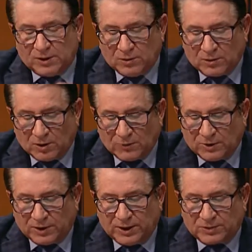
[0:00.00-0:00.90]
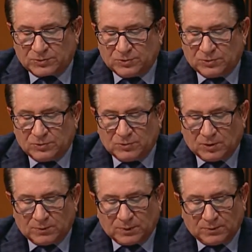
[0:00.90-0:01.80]
go, I want to ask you,
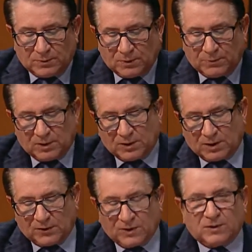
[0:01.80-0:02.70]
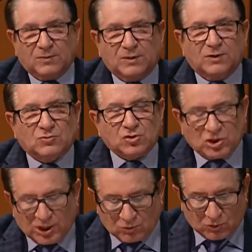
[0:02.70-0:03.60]
I think in
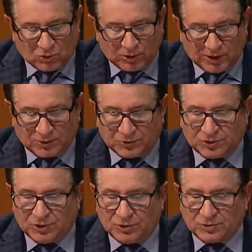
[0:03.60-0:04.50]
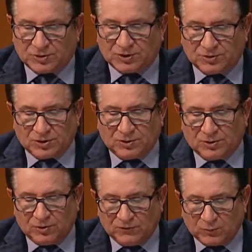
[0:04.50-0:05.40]
general, energy usage, and
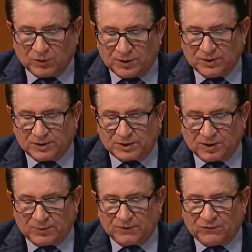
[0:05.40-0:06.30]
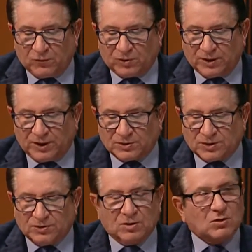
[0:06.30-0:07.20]
you've pointed this out before,
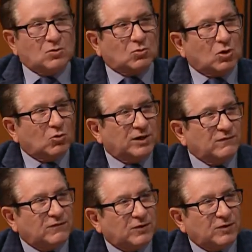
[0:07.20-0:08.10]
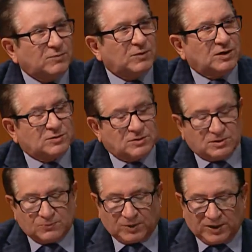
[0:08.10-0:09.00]
isn't growing very much
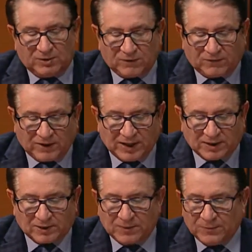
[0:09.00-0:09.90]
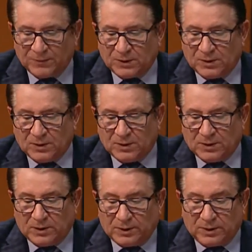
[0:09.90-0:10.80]
despite the fact
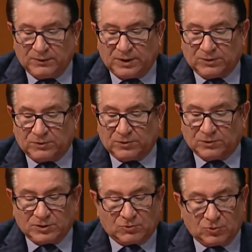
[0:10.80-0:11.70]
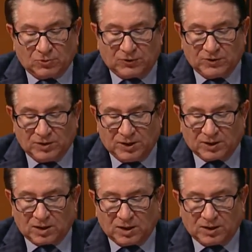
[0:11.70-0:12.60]
that there's a growth in the
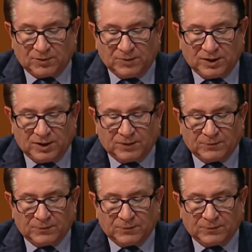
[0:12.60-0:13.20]
economy.